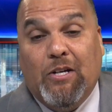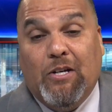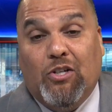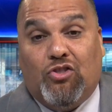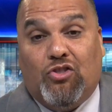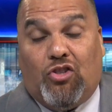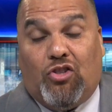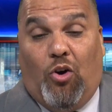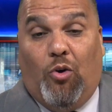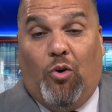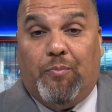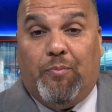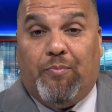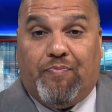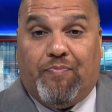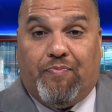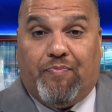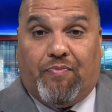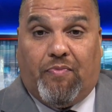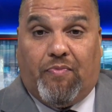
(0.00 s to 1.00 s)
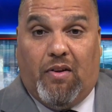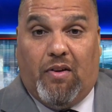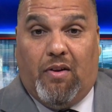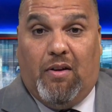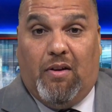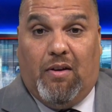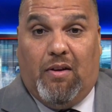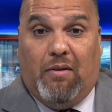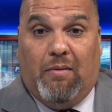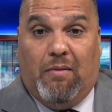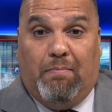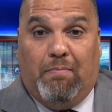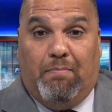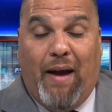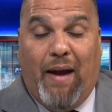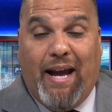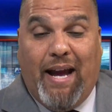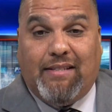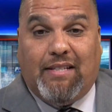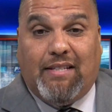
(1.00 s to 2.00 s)
So
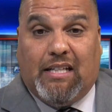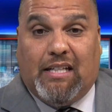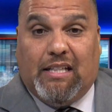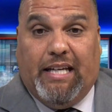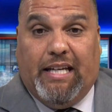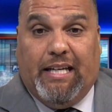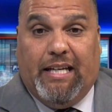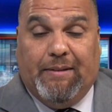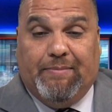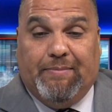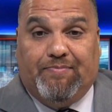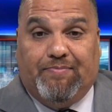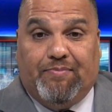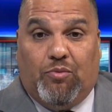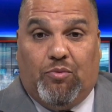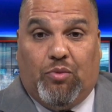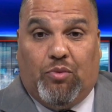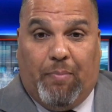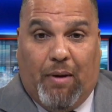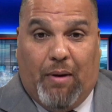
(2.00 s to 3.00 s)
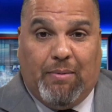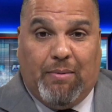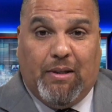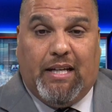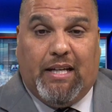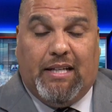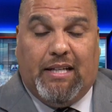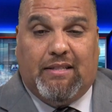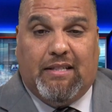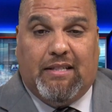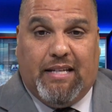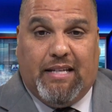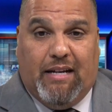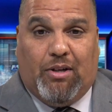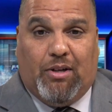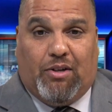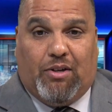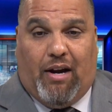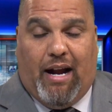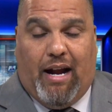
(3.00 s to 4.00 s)
basically, Republicans and
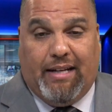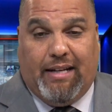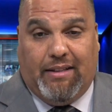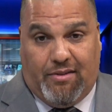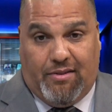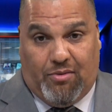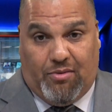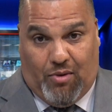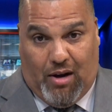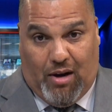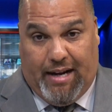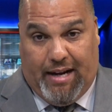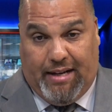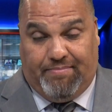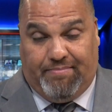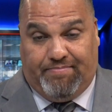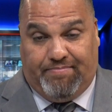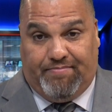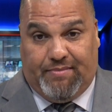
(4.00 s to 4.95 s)
Democrats, right?